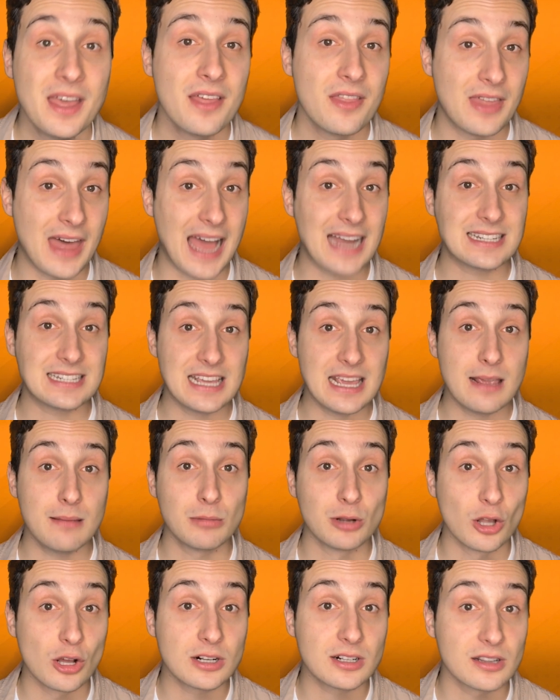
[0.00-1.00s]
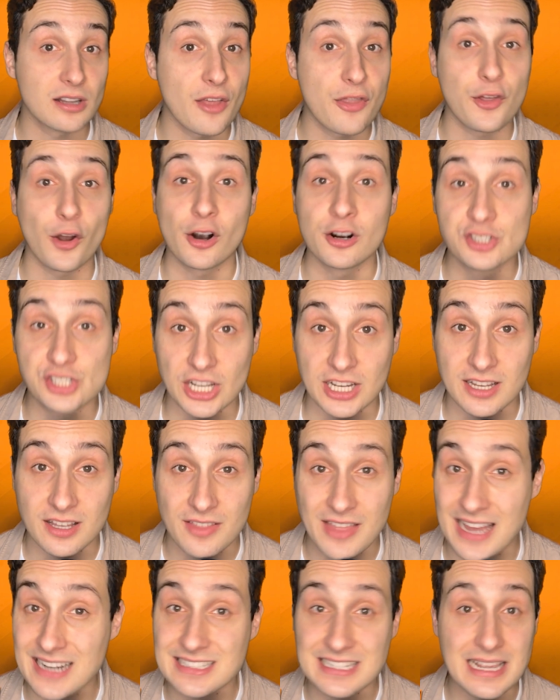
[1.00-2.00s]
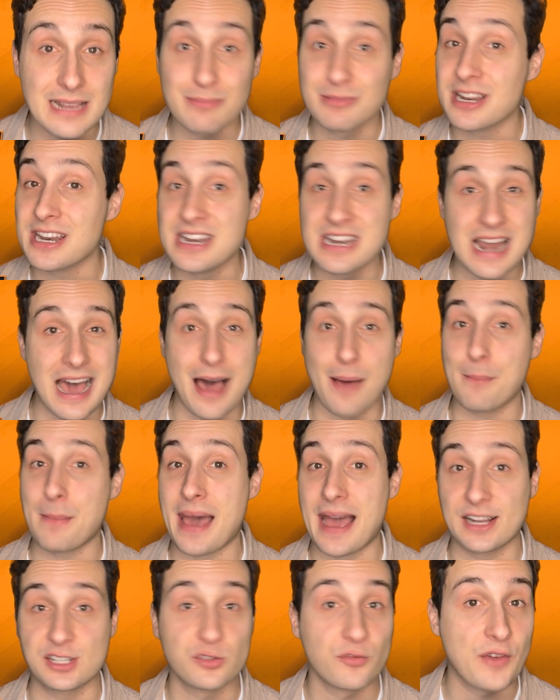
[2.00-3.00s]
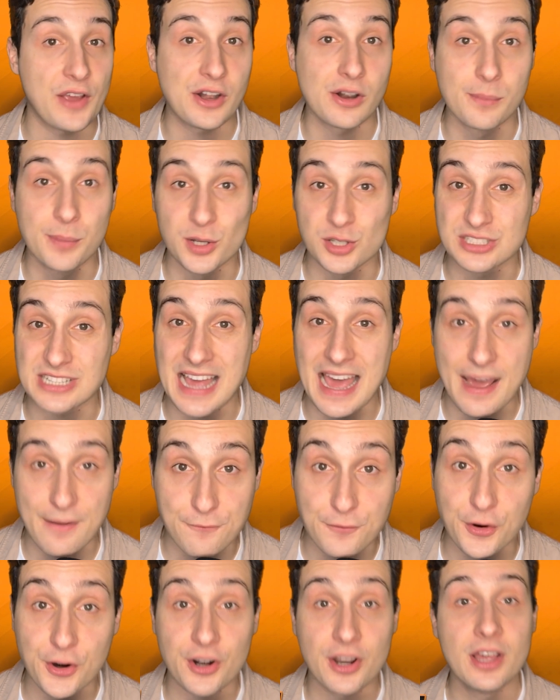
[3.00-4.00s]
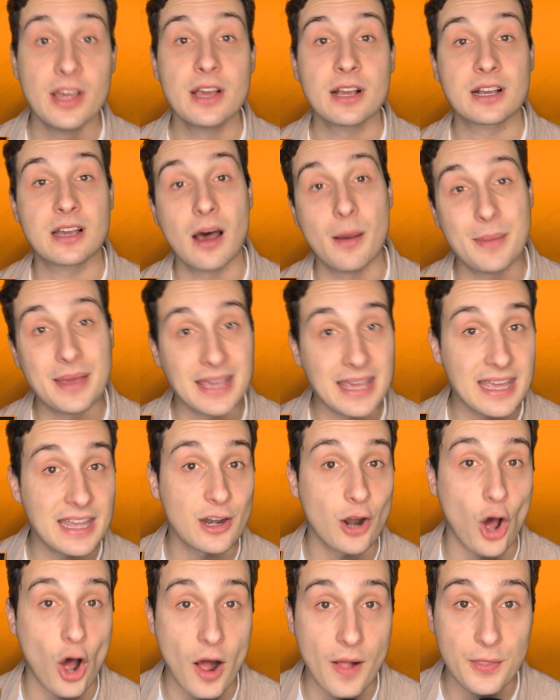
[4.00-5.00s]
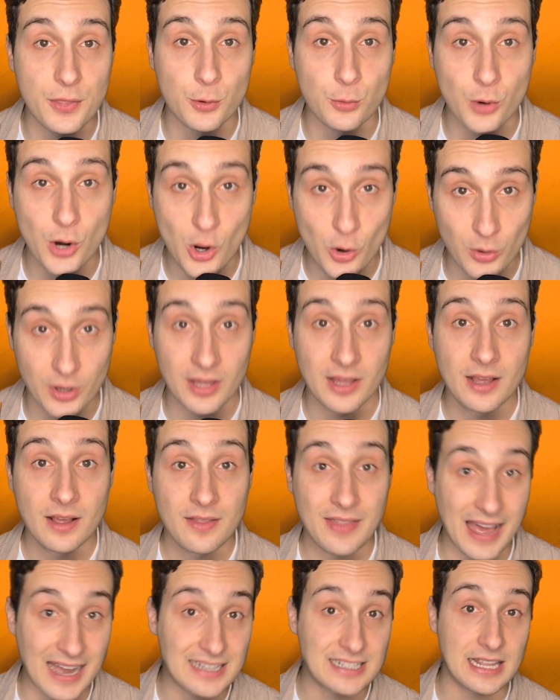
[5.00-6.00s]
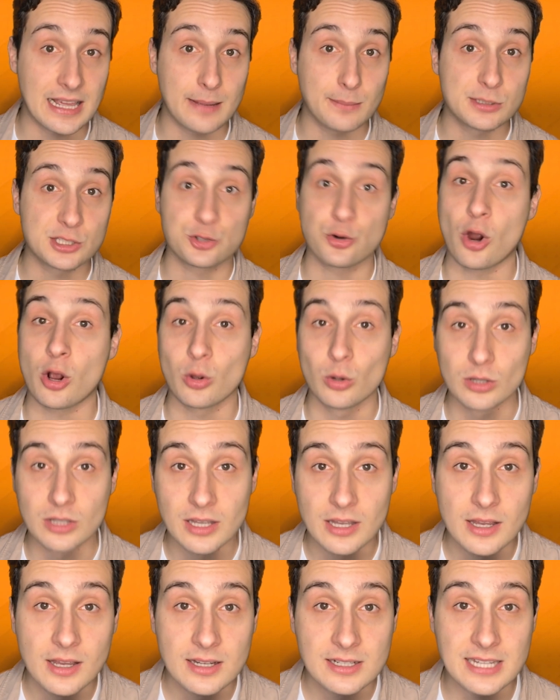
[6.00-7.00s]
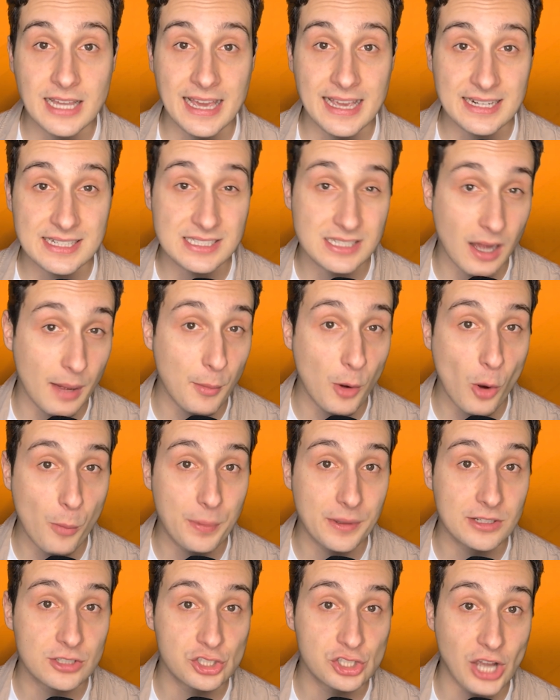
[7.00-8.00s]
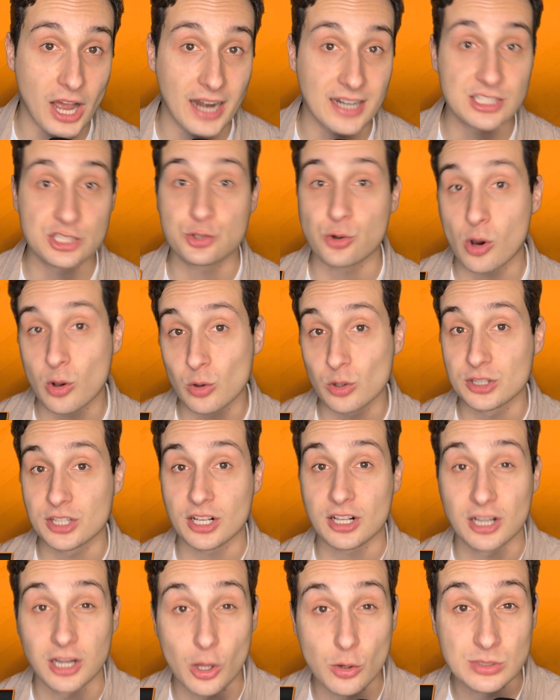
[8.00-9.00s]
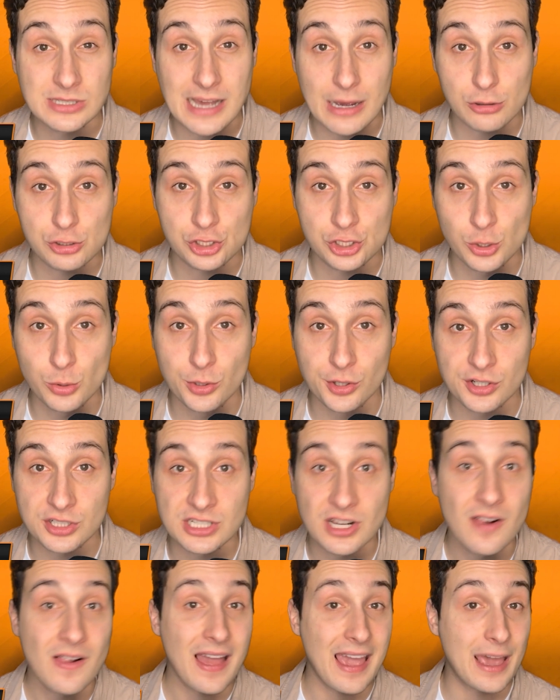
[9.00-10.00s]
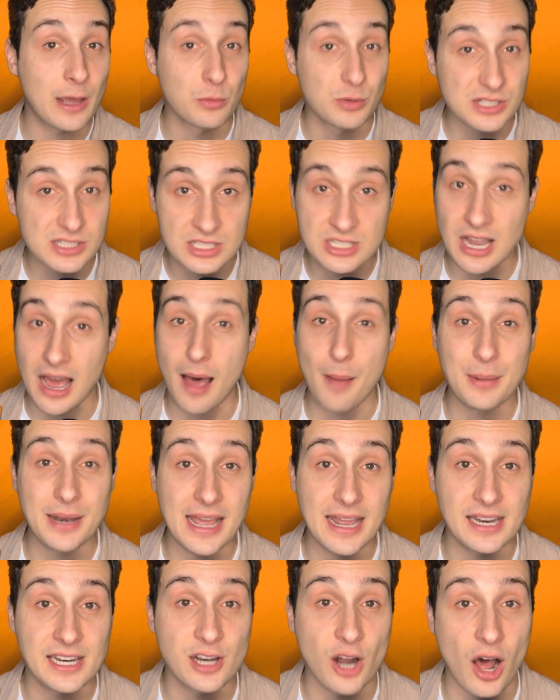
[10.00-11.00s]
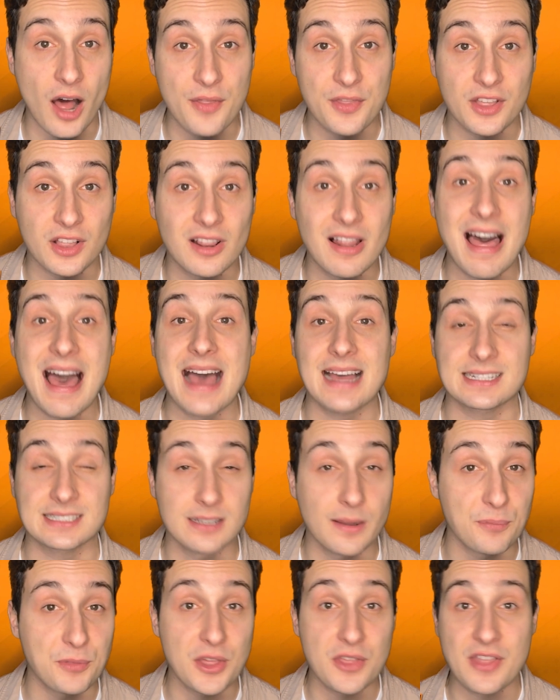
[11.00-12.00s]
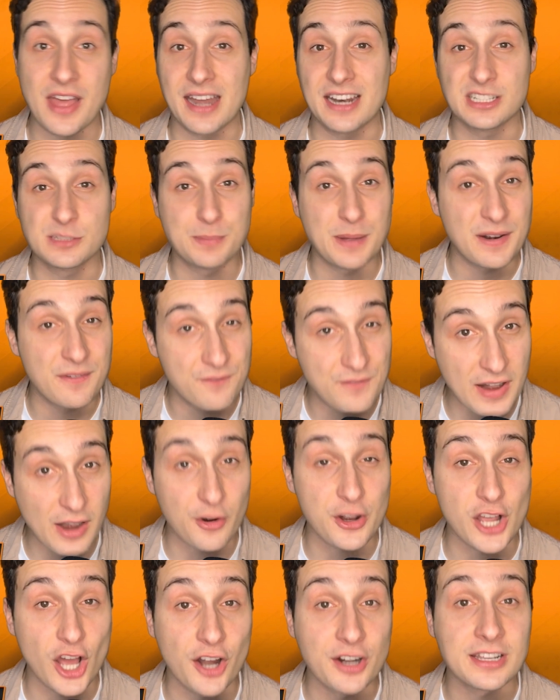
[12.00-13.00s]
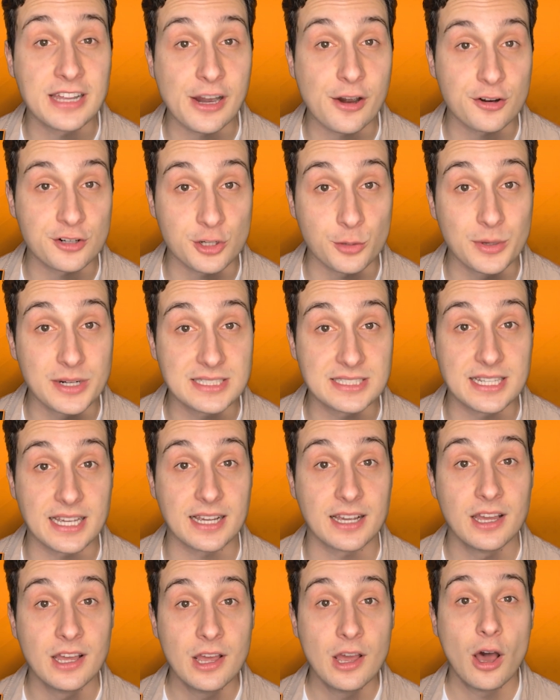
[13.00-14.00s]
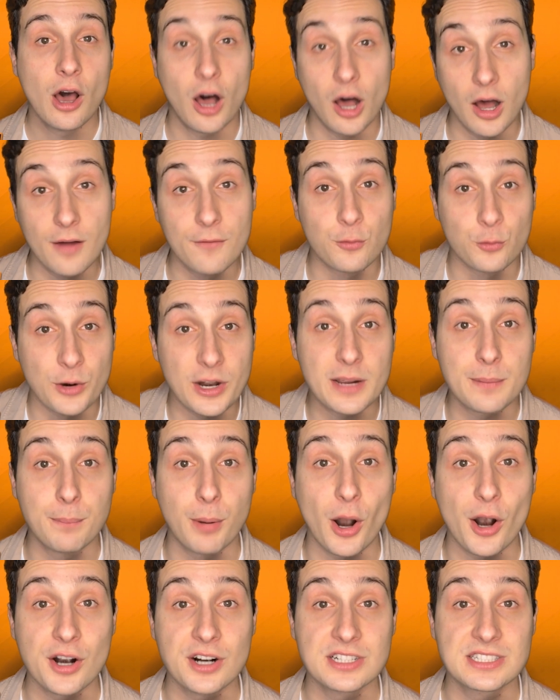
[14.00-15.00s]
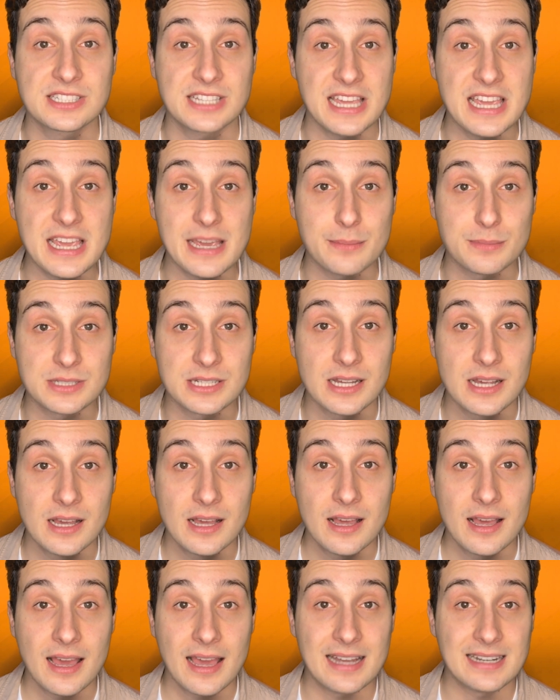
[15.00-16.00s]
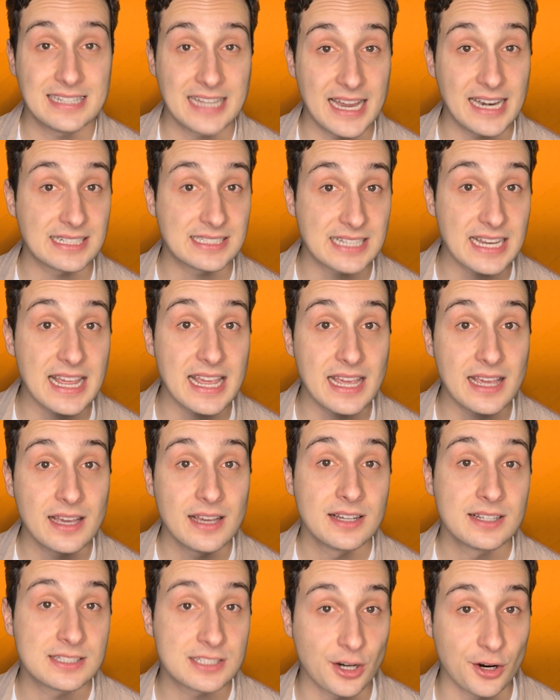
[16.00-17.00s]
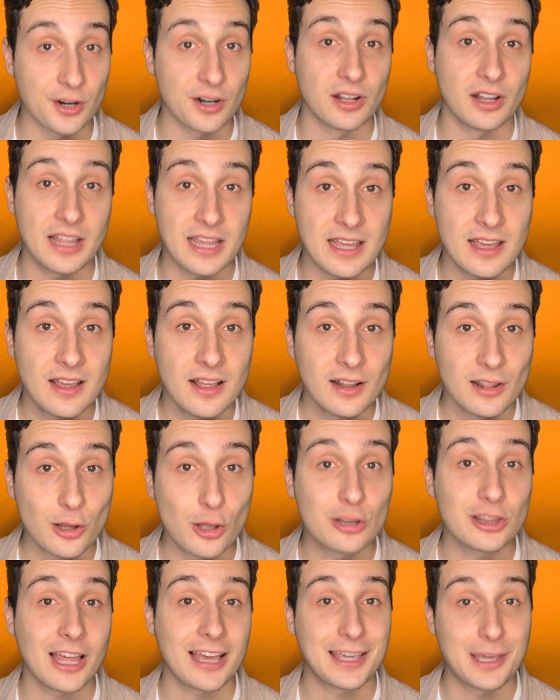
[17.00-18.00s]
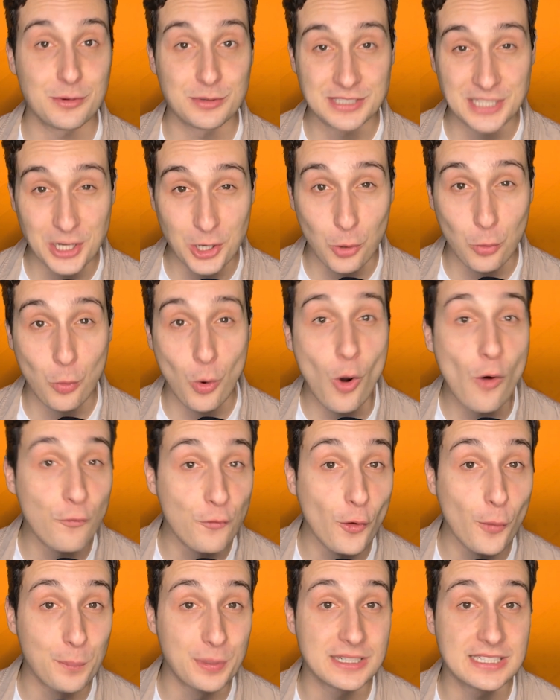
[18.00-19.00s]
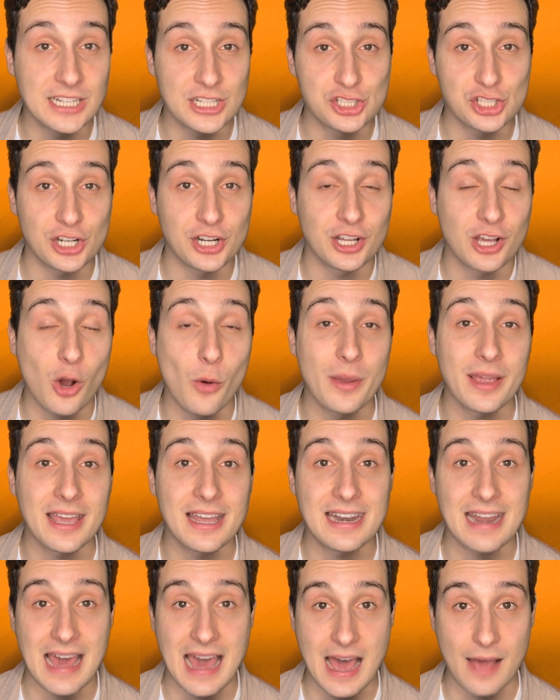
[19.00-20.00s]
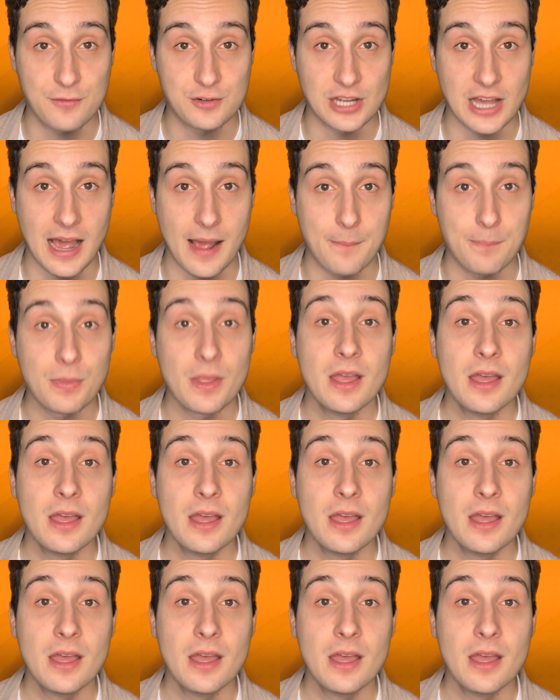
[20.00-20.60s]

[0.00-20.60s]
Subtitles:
That team looked lethargic. That team did not match Vanderbilt's effort coming in on the road. That team struggled to hit some open shots, struggled to close out shooters, and was dominated on the glass, something that has been very uncharacteristic of Rick Barnes' teams. And Tennessee certainly looked like it was in a woeful position going into halftime.